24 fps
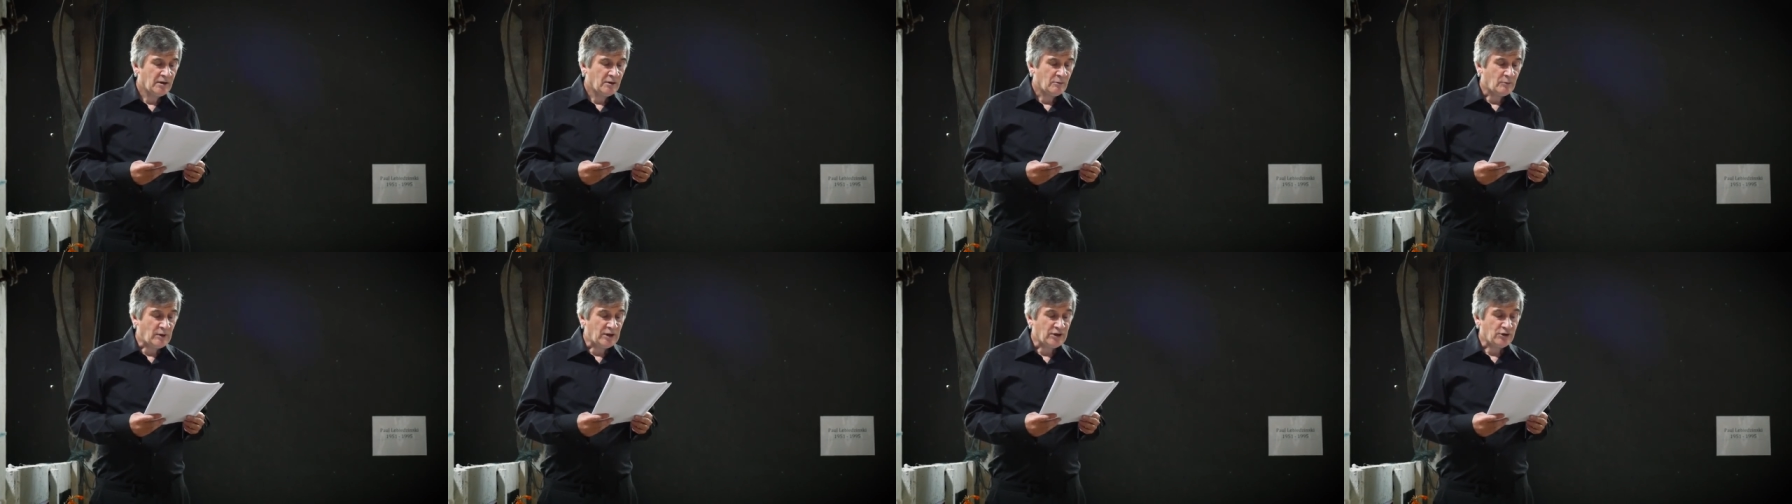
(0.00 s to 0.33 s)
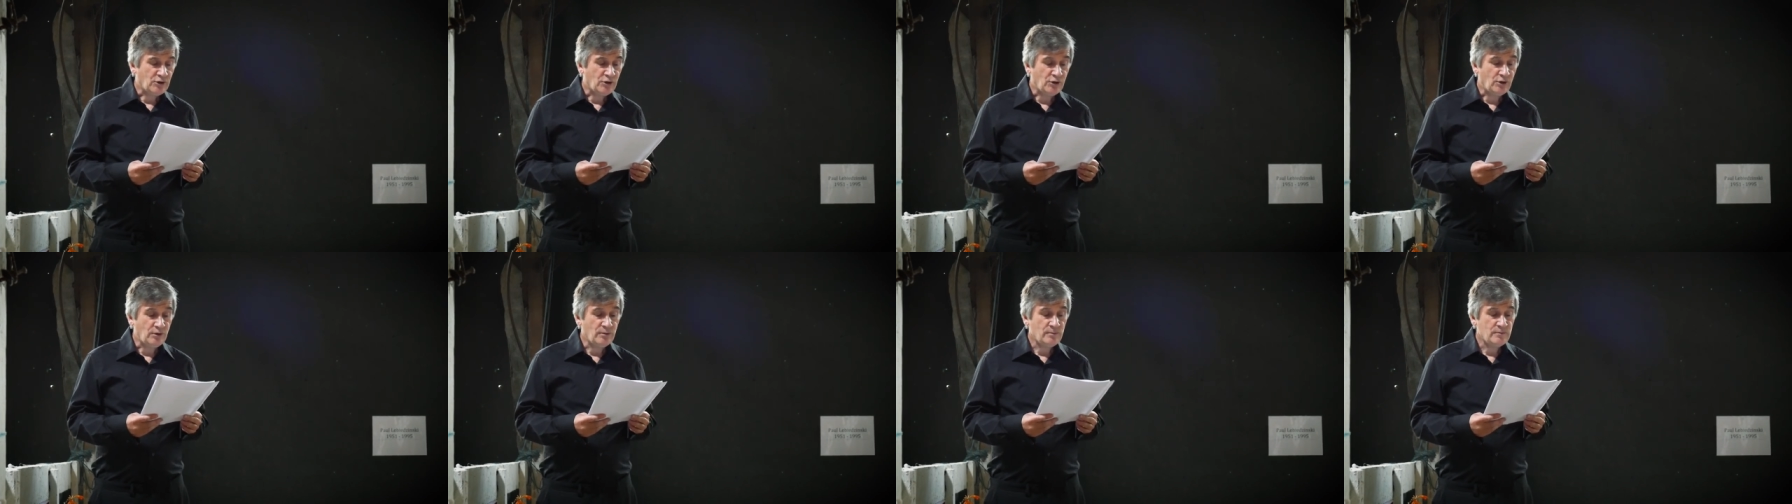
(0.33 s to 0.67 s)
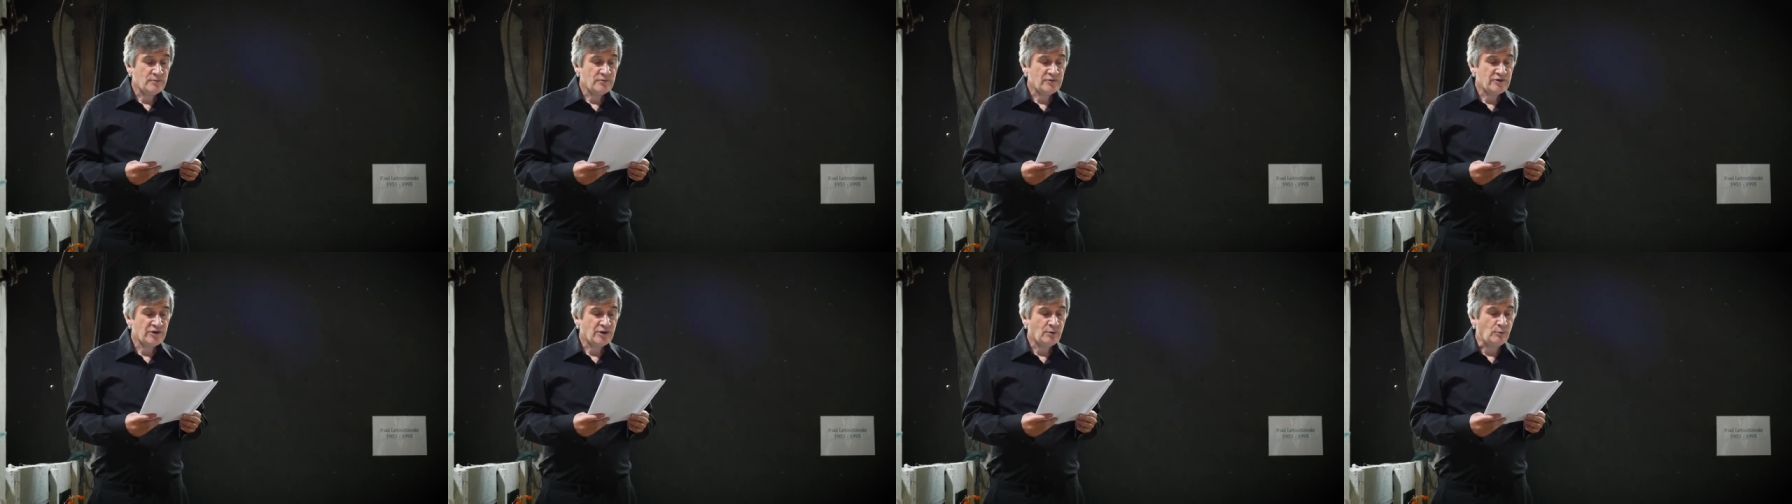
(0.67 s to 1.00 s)
When
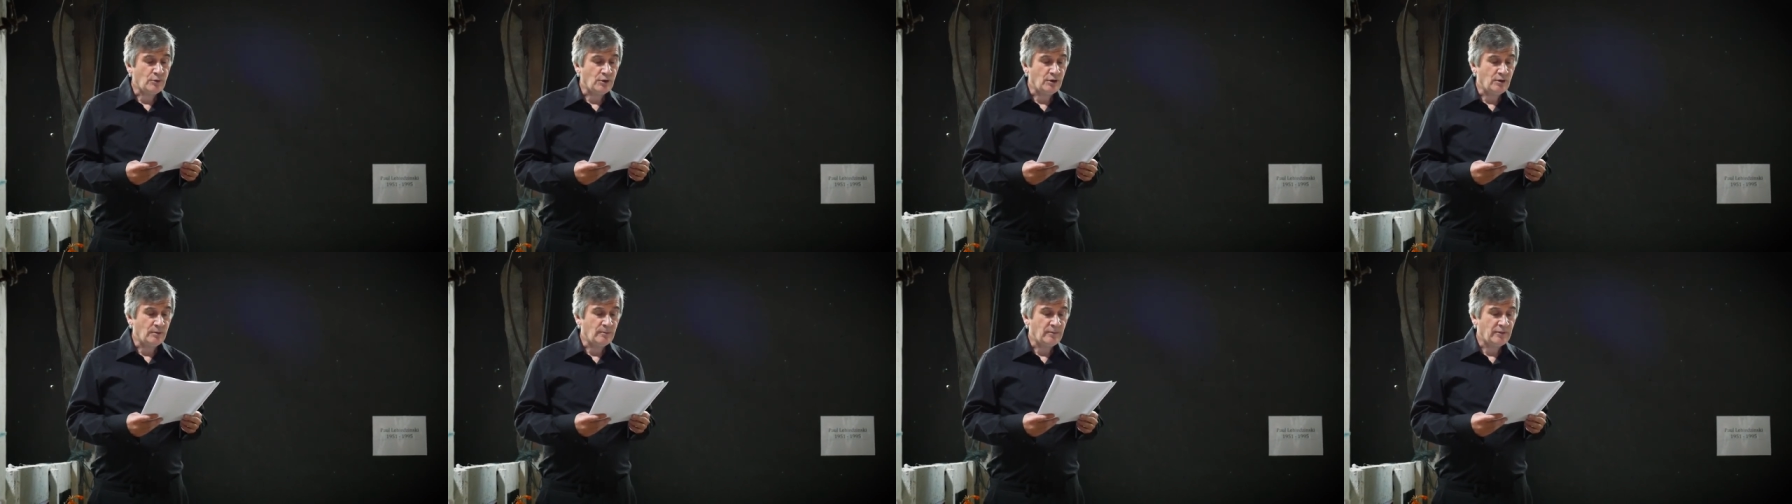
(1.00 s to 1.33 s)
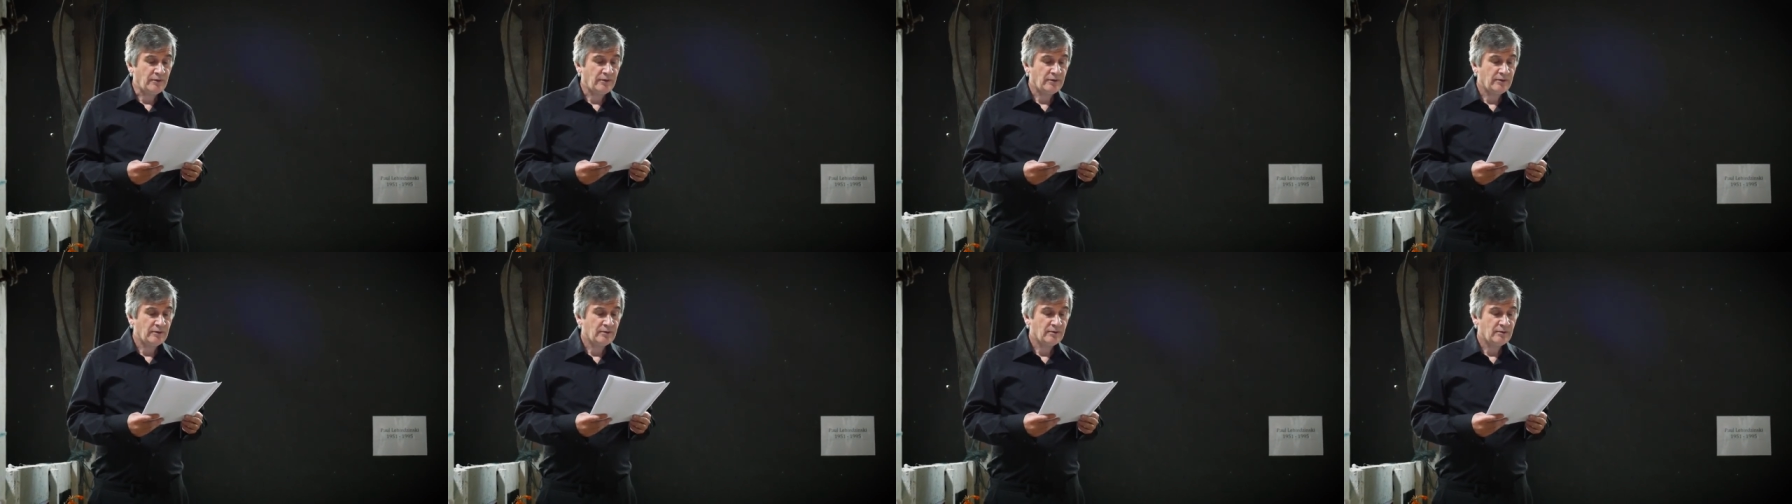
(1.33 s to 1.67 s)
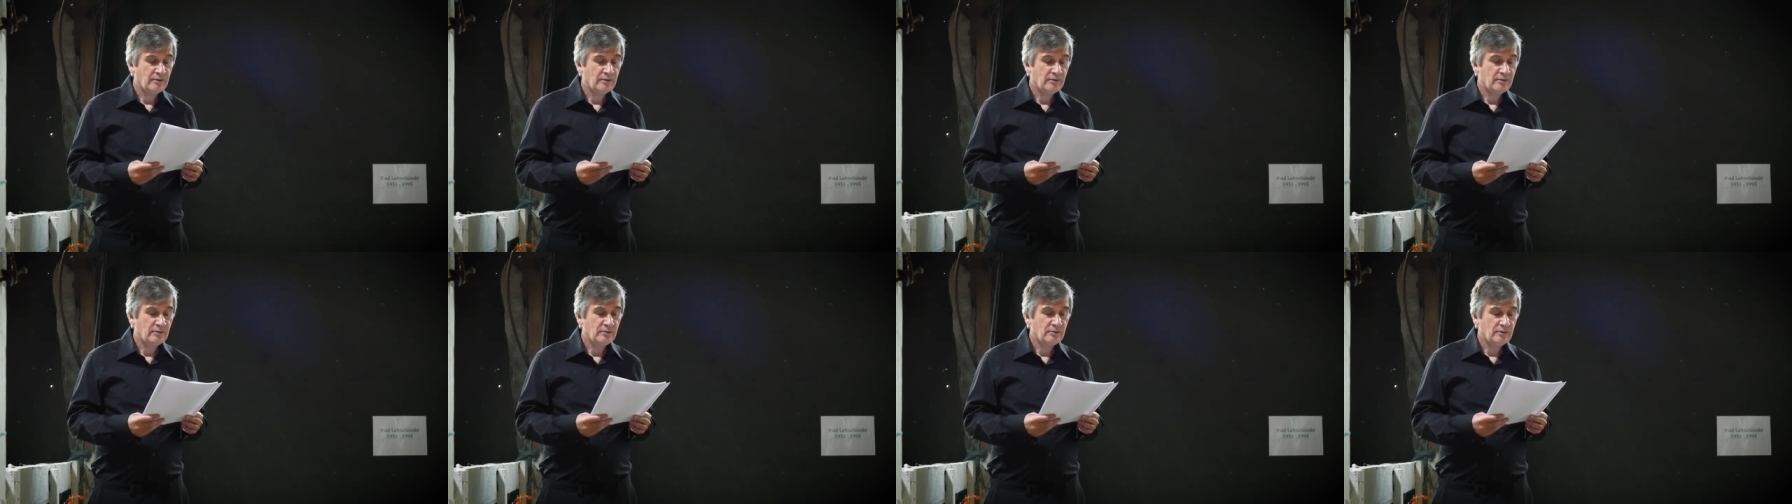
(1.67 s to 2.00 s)
comes the warmth,
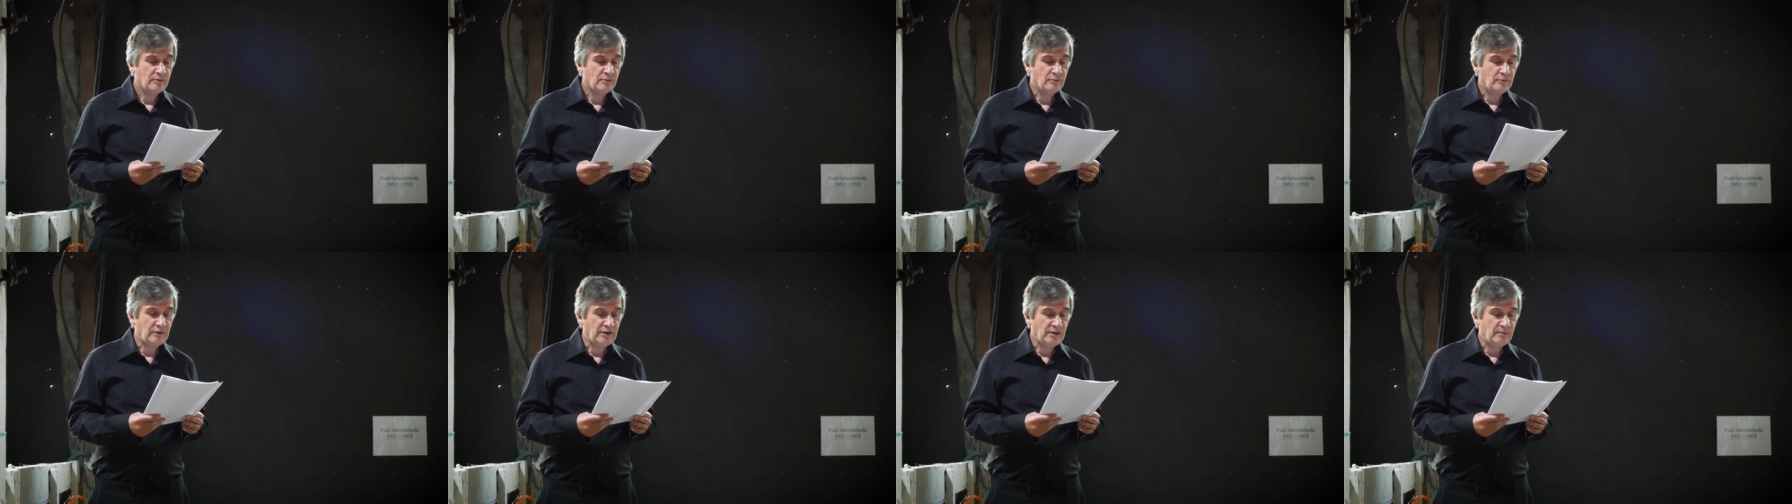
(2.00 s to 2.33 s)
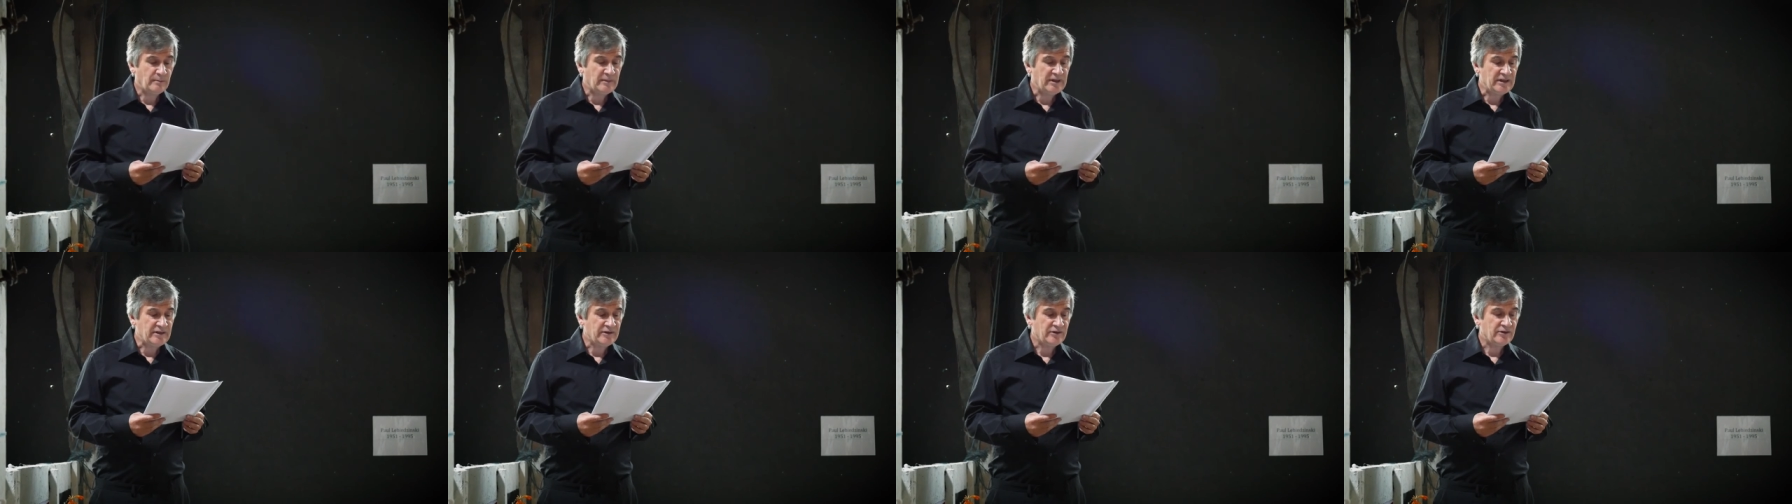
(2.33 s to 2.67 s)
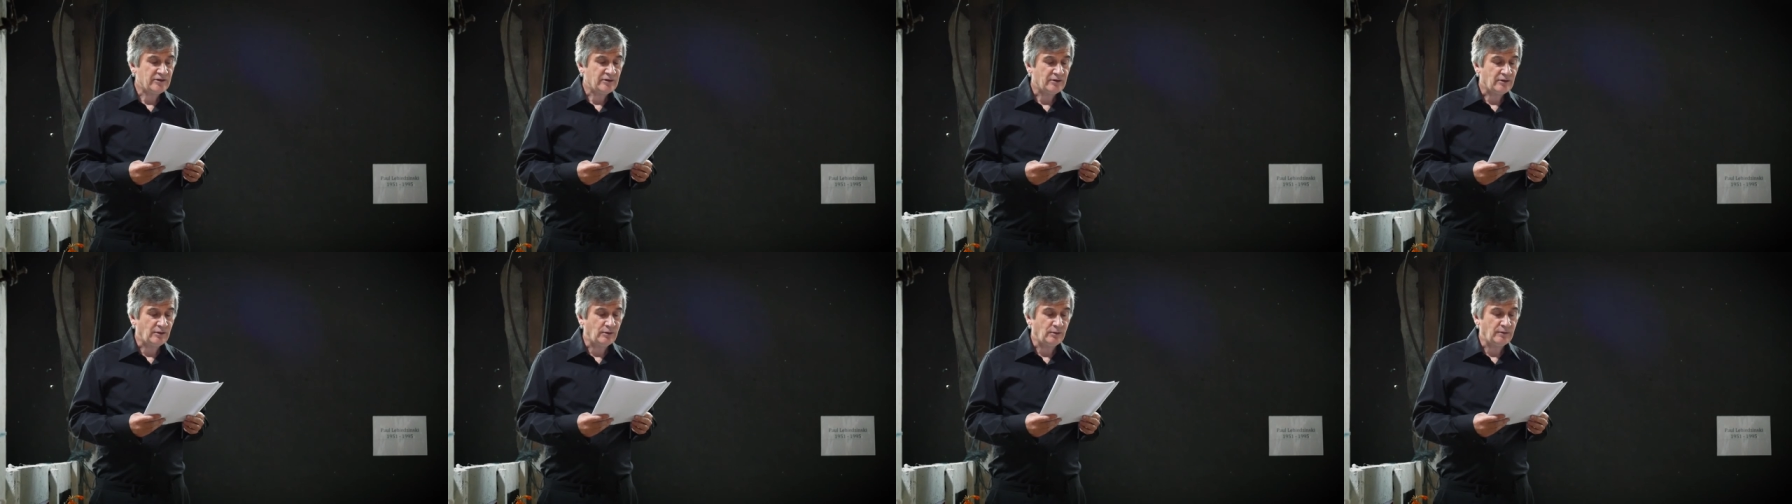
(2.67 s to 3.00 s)
we'll meet,
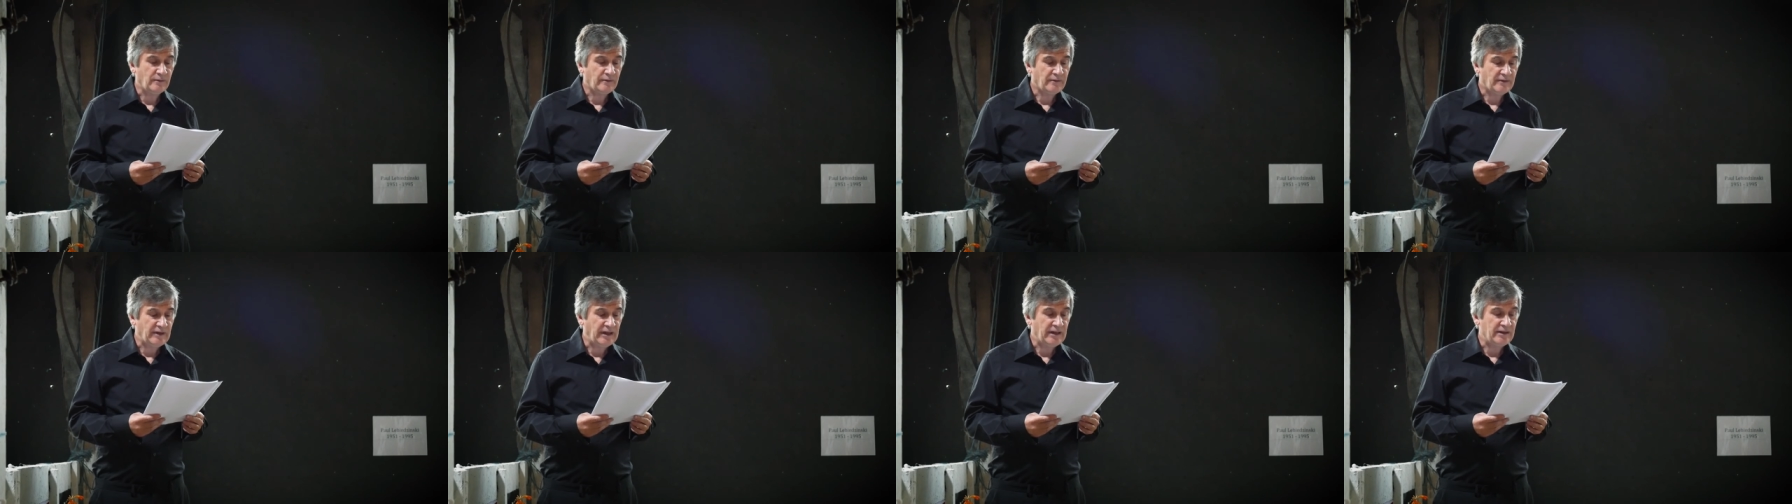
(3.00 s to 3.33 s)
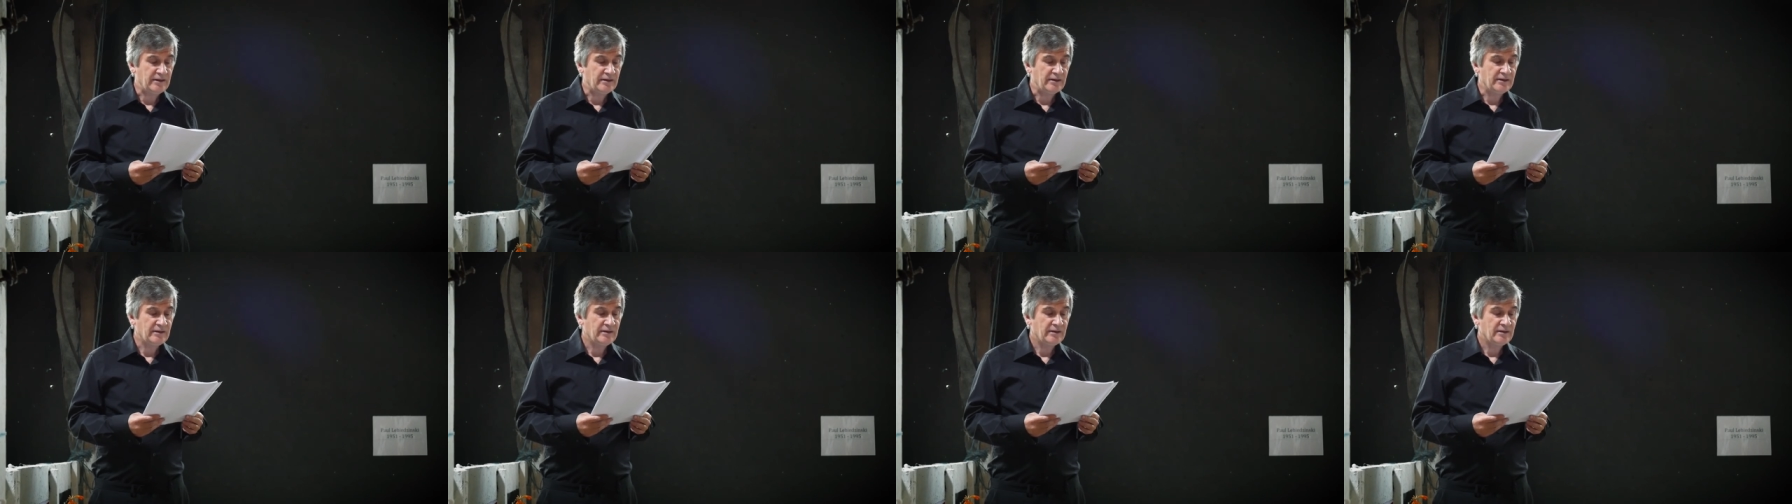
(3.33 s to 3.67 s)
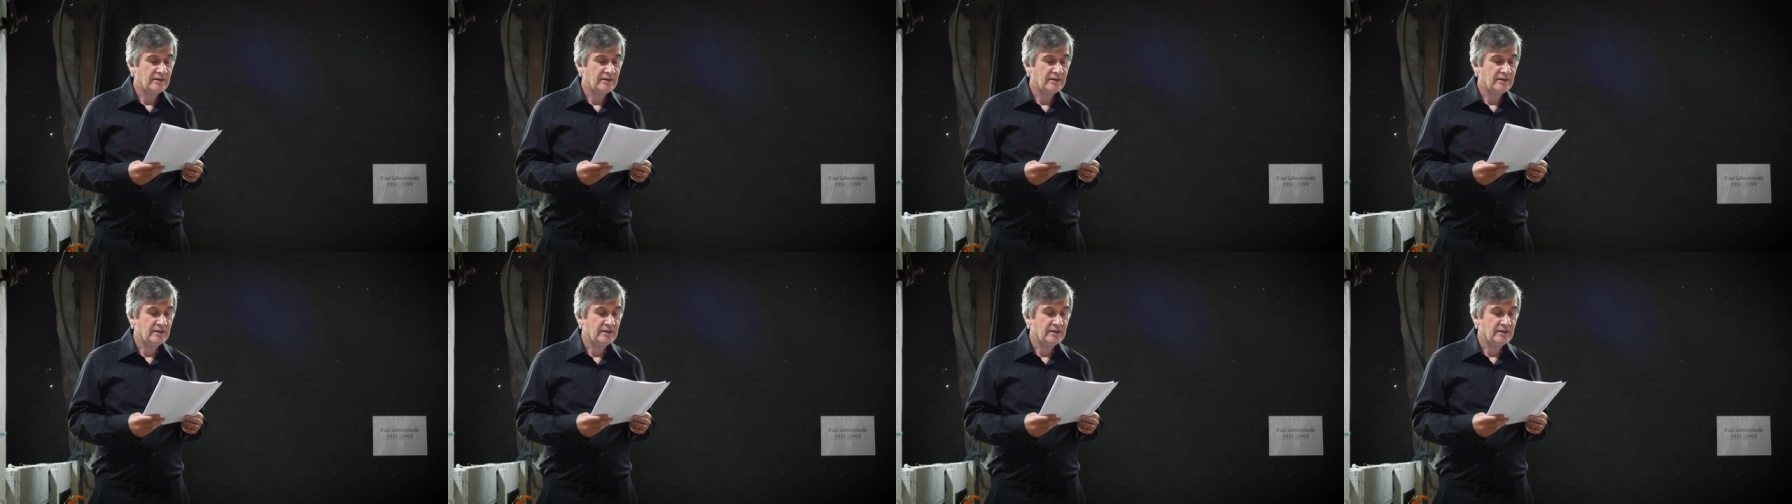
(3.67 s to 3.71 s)
old friend,